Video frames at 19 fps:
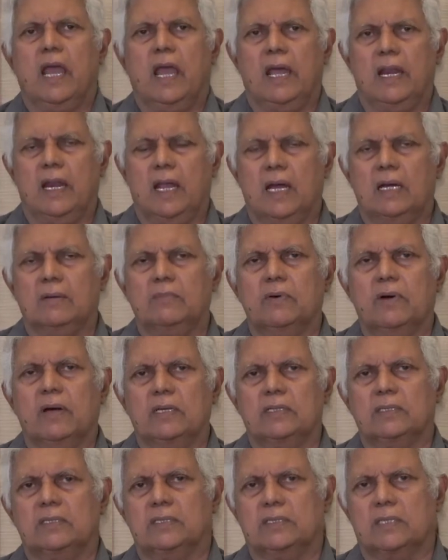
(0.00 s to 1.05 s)
And our
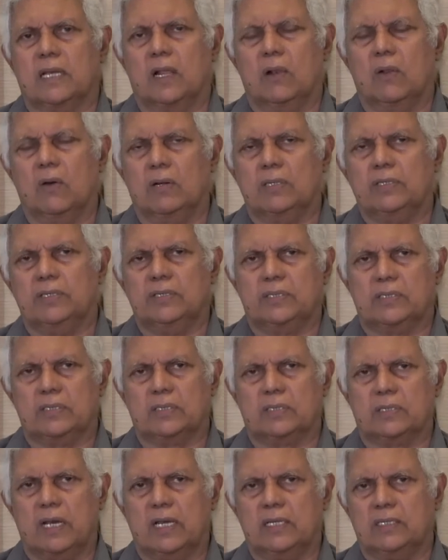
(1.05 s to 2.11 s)
Boaz is our Lord Jesus
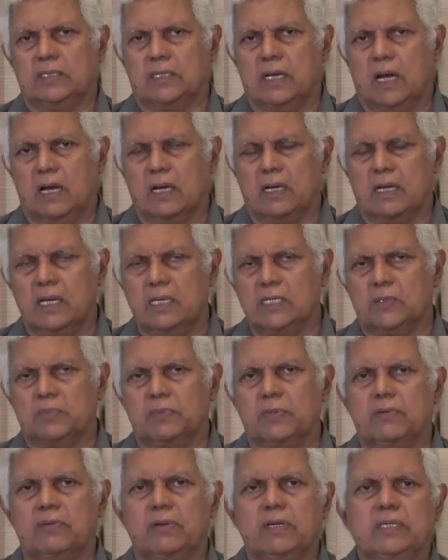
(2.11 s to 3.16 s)
Christ, our
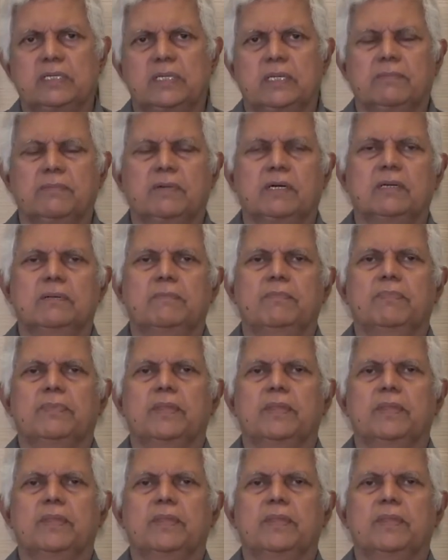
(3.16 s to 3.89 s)
kinsman redeemer,